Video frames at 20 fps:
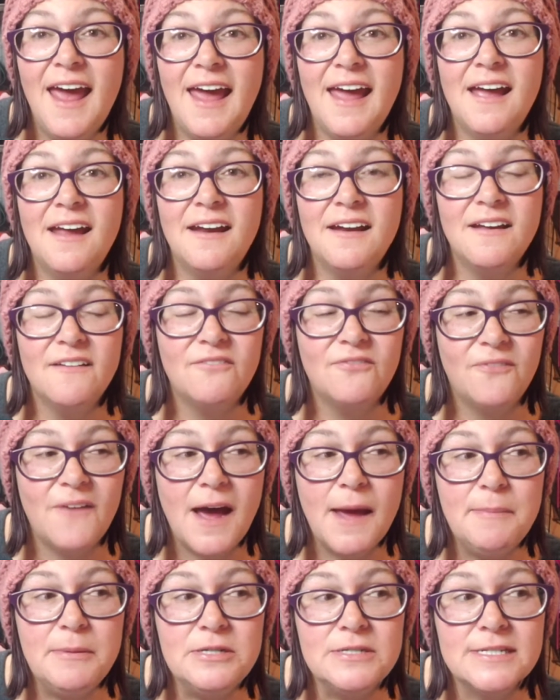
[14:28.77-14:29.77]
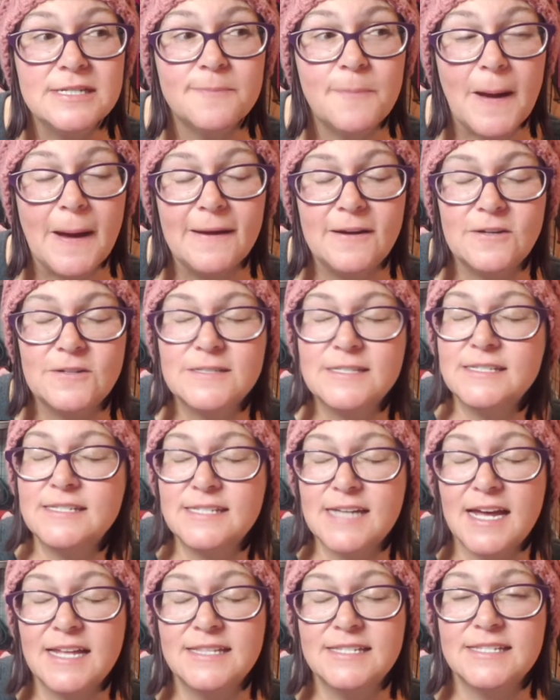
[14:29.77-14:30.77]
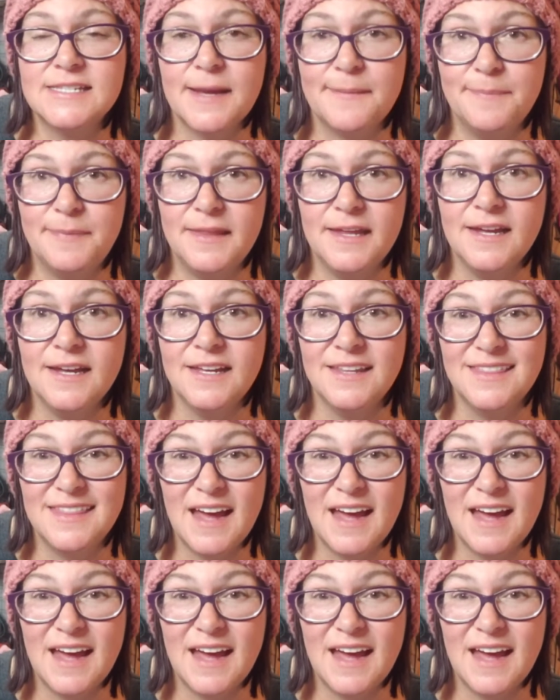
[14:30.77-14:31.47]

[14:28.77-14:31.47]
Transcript: And Fiber Spider said something